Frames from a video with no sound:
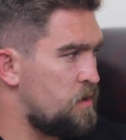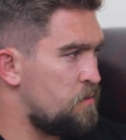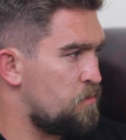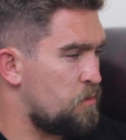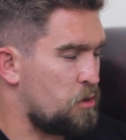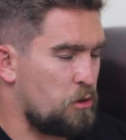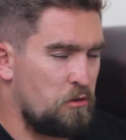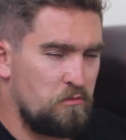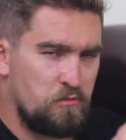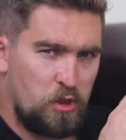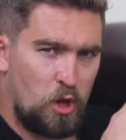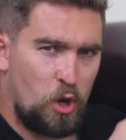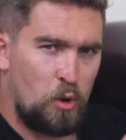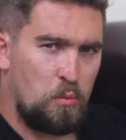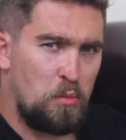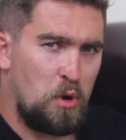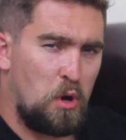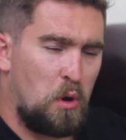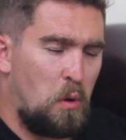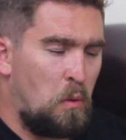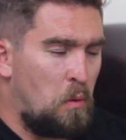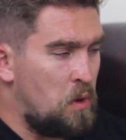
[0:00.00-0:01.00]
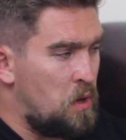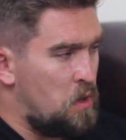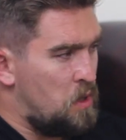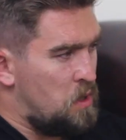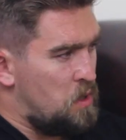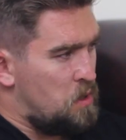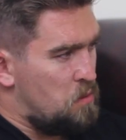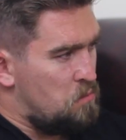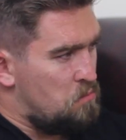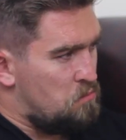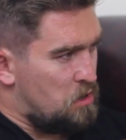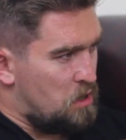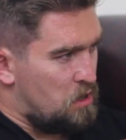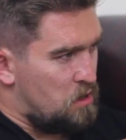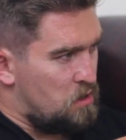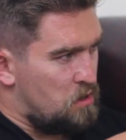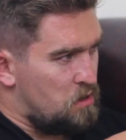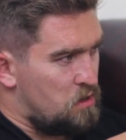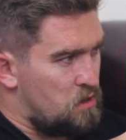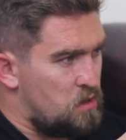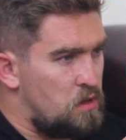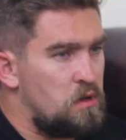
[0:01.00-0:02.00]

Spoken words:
I've gone for the whole bottle, but